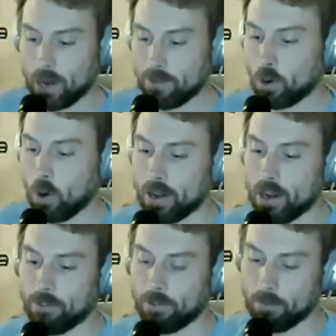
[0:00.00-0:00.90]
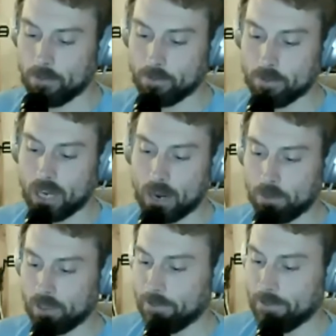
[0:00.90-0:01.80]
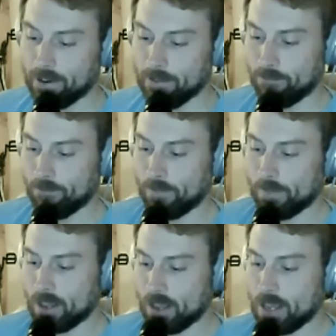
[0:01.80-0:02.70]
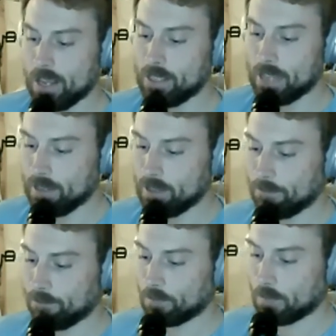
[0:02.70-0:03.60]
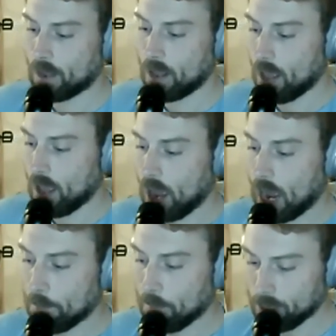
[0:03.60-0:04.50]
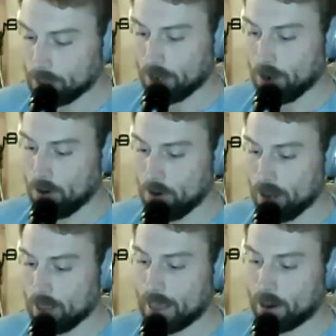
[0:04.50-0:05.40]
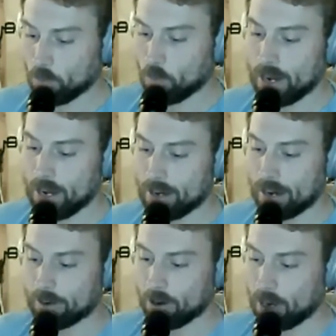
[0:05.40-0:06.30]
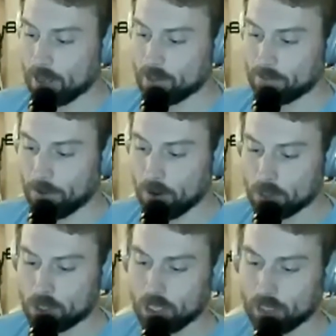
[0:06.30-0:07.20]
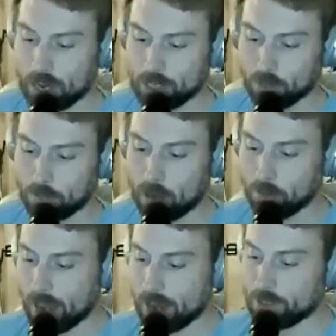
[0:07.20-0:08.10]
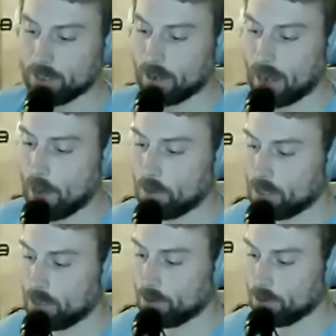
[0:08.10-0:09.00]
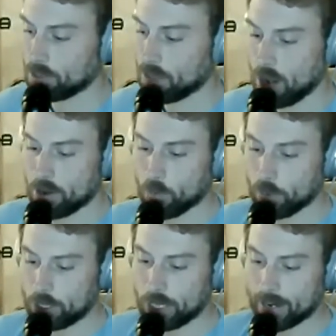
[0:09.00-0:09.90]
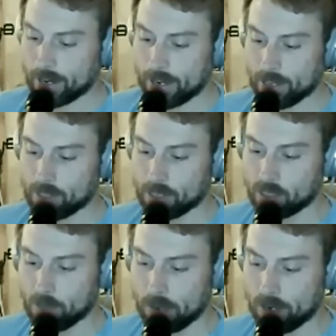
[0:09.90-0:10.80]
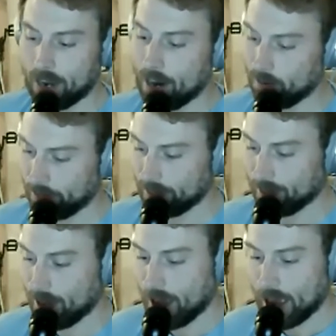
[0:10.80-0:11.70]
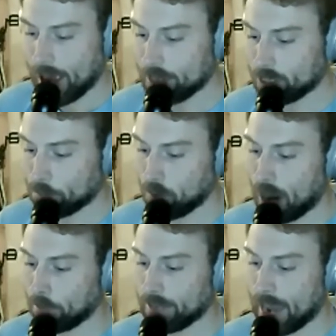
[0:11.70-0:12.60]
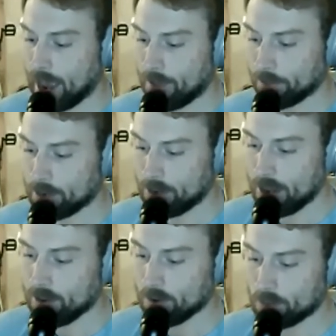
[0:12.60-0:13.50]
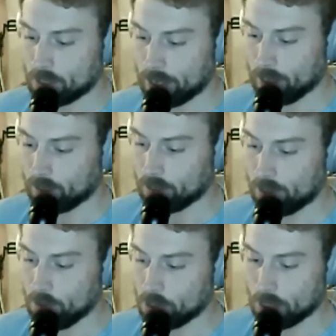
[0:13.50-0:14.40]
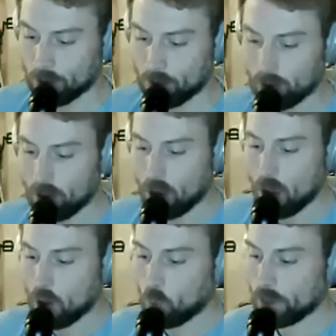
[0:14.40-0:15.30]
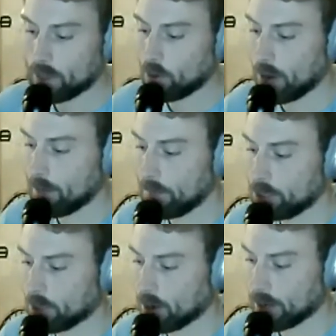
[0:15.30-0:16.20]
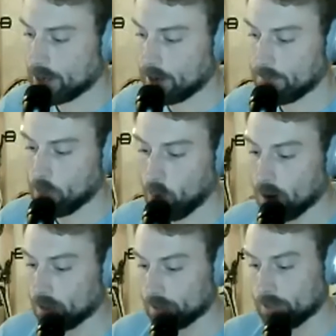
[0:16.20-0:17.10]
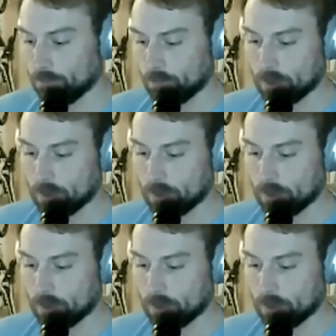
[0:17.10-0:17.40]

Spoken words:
I have a quote here from John Playfair. He says, "I must own that on reading Dr. Hutton's first geological publication, I was induced to reject his system entirely, and should probably have continued still to do so with the great majority of the world.